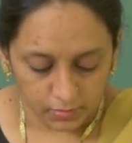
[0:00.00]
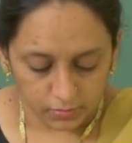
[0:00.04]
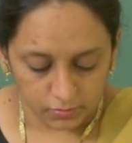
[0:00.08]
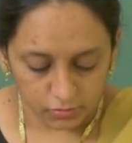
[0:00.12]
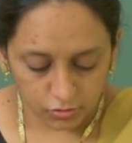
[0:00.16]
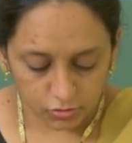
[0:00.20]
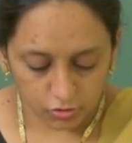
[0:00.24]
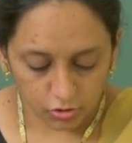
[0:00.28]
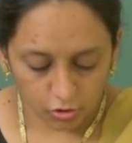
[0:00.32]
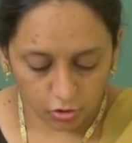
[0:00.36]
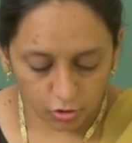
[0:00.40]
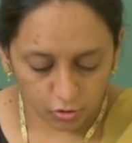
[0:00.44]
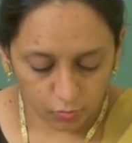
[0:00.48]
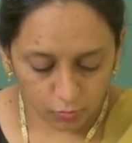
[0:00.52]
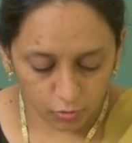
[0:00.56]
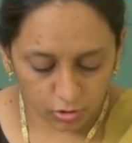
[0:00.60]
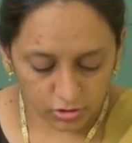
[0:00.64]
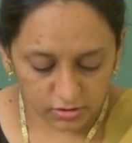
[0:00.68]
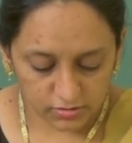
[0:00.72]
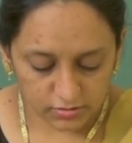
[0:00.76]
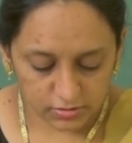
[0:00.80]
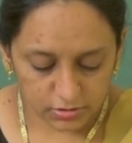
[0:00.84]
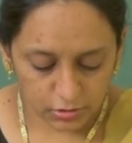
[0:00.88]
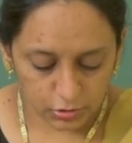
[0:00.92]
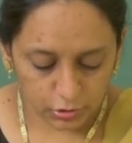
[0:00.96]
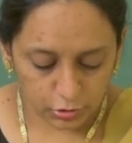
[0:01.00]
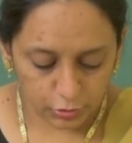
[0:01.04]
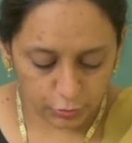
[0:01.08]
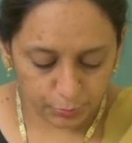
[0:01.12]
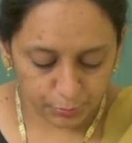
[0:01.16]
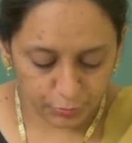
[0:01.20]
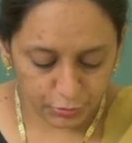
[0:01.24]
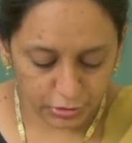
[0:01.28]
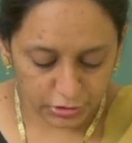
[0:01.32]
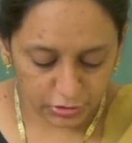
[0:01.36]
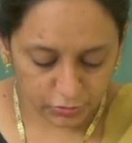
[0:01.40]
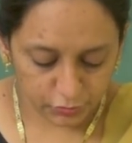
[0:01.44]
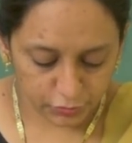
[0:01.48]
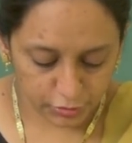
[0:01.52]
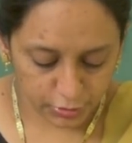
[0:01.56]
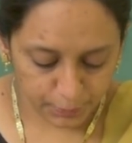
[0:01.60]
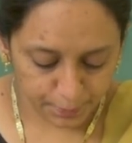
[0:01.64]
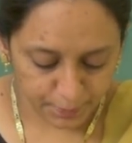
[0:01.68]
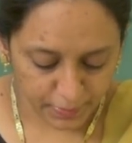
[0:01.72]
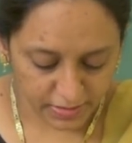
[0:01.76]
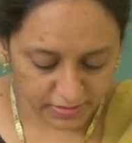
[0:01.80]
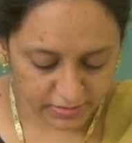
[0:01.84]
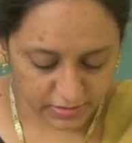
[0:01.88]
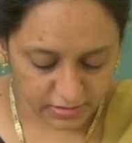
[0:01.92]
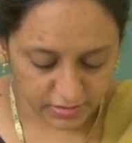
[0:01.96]
So the hormone insulin produced
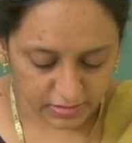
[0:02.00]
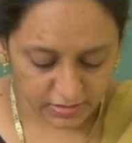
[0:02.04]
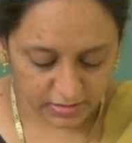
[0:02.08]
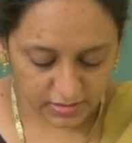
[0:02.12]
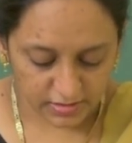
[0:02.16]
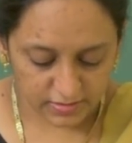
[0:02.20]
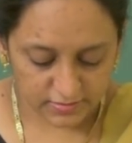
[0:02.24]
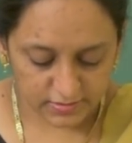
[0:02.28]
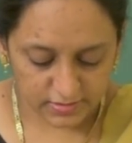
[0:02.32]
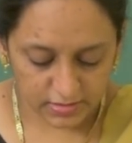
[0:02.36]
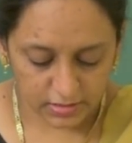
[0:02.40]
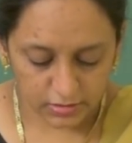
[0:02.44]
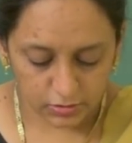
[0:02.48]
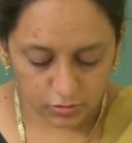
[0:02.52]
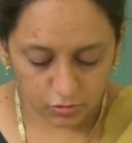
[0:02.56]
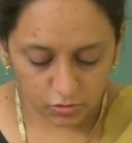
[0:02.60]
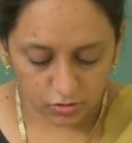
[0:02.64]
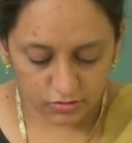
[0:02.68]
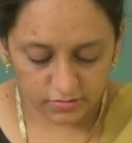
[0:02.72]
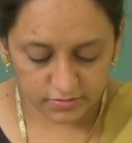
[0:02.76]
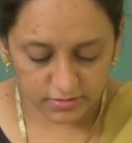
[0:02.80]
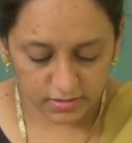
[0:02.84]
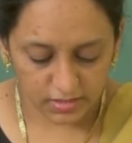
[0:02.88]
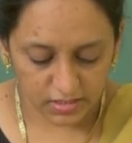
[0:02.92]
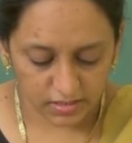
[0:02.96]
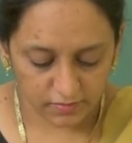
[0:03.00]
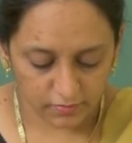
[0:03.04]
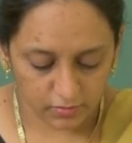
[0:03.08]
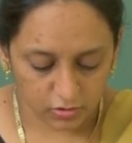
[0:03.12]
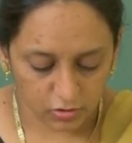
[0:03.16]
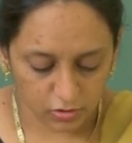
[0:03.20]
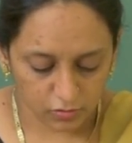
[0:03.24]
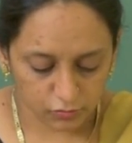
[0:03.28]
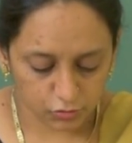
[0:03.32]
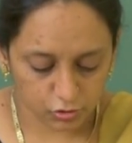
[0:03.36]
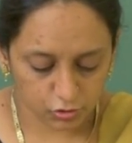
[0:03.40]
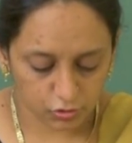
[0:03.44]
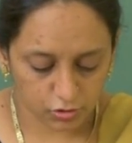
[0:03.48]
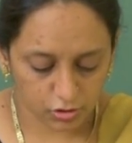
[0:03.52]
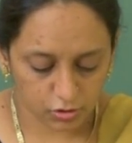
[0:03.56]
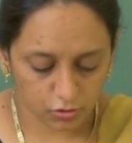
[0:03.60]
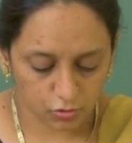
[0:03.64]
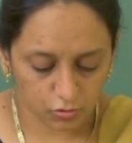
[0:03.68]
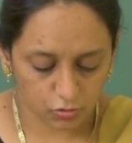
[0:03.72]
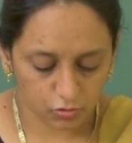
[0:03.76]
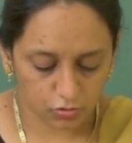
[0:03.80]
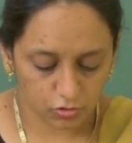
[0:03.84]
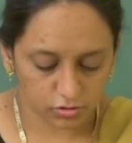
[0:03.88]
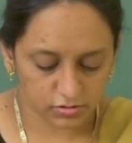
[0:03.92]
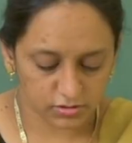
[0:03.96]
in pancreas controls the level of sugar
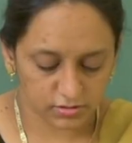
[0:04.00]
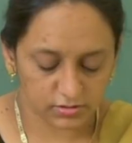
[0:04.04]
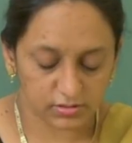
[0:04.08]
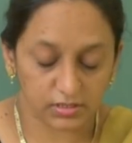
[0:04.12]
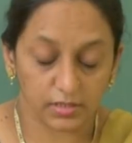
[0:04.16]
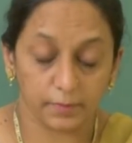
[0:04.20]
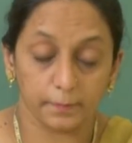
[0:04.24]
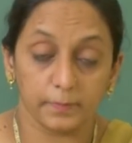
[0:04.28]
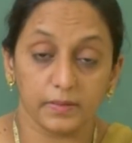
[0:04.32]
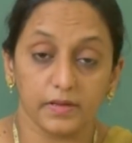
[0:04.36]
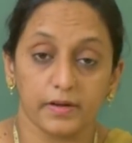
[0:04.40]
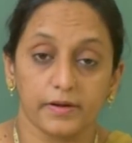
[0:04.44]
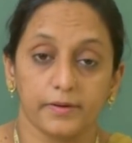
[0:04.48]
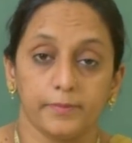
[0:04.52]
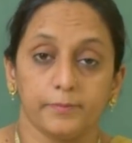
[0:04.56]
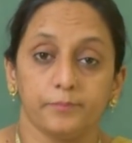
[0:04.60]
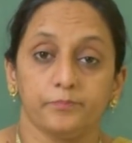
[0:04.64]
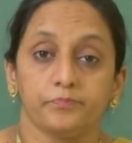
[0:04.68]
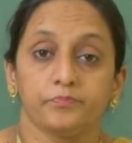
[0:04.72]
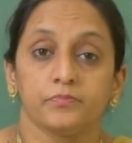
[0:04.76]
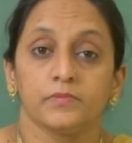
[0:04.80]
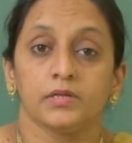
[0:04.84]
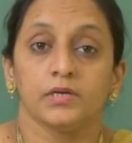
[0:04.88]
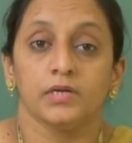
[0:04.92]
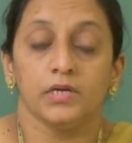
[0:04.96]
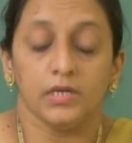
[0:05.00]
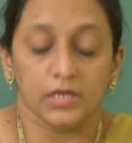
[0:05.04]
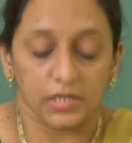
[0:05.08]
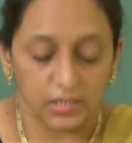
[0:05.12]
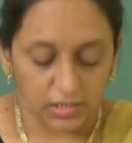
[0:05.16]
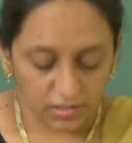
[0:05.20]
glucose in the blood.